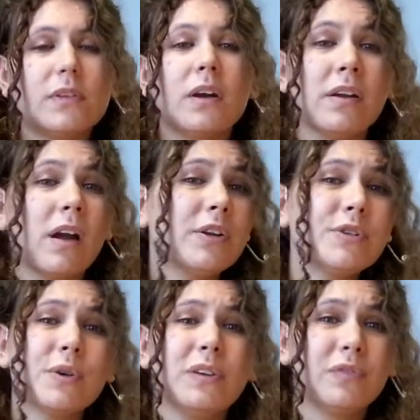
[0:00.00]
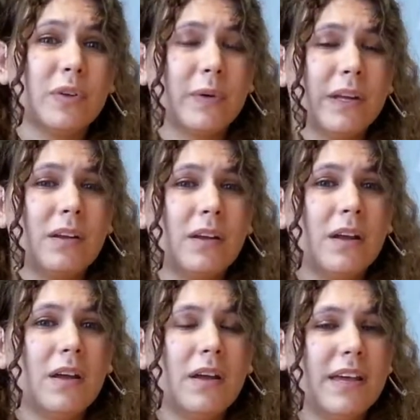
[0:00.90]
A non-Newtonian fluid
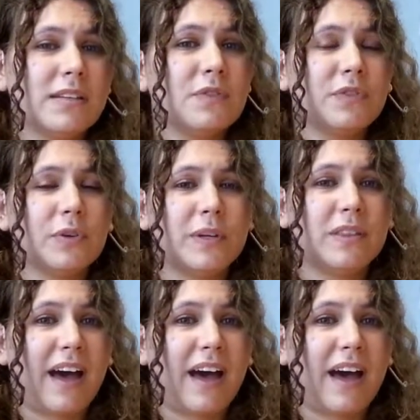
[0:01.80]
is a fluid